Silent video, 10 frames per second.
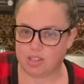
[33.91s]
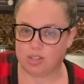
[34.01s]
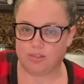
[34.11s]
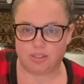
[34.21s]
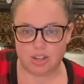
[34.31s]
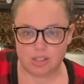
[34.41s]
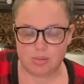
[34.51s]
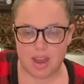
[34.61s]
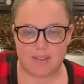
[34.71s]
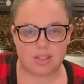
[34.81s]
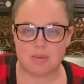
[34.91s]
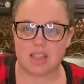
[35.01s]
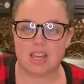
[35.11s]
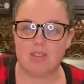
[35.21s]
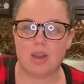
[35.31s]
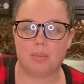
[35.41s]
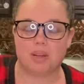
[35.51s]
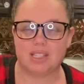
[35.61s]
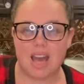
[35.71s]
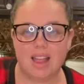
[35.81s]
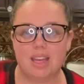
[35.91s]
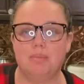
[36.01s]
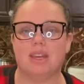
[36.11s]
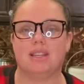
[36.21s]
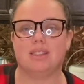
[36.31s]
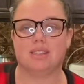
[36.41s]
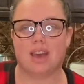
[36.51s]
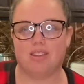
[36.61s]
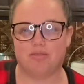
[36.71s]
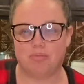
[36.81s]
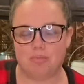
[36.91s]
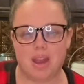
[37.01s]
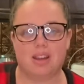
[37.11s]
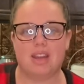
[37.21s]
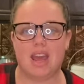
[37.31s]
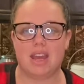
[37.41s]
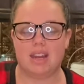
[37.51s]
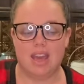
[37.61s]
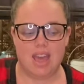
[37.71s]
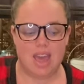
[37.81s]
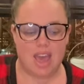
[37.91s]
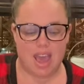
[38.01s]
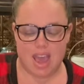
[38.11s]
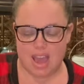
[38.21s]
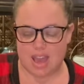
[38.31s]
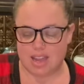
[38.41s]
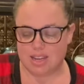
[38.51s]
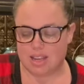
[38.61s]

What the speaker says: So first we have to make the cucumber salad because it's got to marinate and